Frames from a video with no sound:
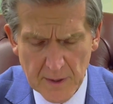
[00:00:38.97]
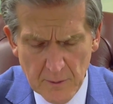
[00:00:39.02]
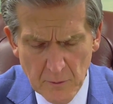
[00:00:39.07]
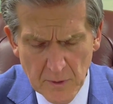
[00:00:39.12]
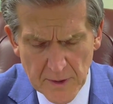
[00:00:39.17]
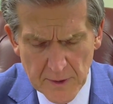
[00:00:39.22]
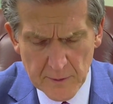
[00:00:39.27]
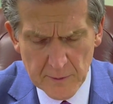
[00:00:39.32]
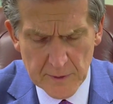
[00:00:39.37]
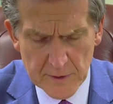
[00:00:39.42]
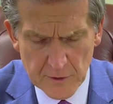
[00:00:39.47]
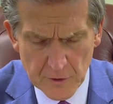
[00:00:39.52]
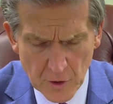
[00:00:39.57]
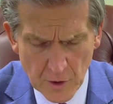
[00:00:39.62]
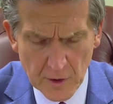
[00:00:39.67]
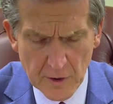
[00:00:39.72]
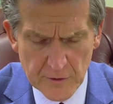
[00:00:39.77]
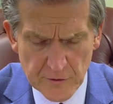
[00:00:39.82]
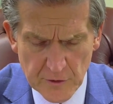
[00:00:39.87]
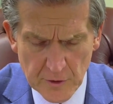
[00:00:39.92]
But I want to
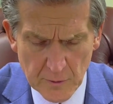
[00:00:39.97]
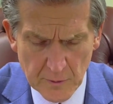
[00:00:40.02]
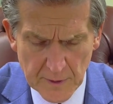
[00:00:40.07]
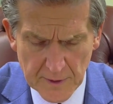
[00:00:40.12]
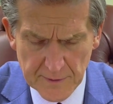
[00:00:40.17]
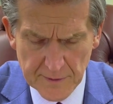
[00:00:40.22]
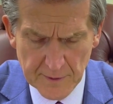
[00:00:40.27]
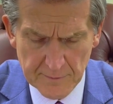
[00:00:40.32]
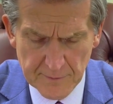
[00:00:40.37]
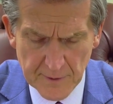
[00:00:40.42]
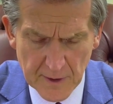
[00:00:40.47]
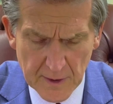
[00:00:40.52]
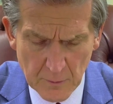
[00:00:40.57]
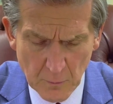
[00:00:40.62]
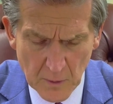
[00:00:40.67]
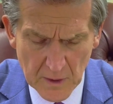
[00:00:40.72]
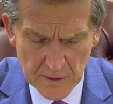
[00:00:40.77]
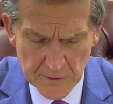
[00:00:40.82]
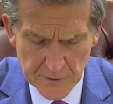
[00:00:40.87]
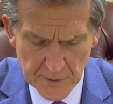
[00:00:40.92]
encourage you with a
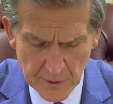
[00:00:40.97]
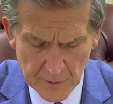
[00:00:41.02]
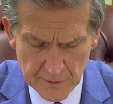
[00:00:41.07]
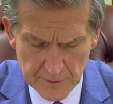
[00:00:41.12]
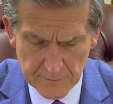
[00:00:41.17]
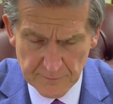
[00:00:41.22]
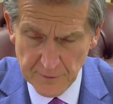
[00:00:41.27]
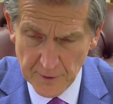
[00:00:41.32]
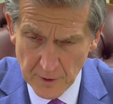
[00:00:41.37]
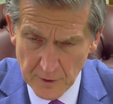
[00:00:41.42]
very well-known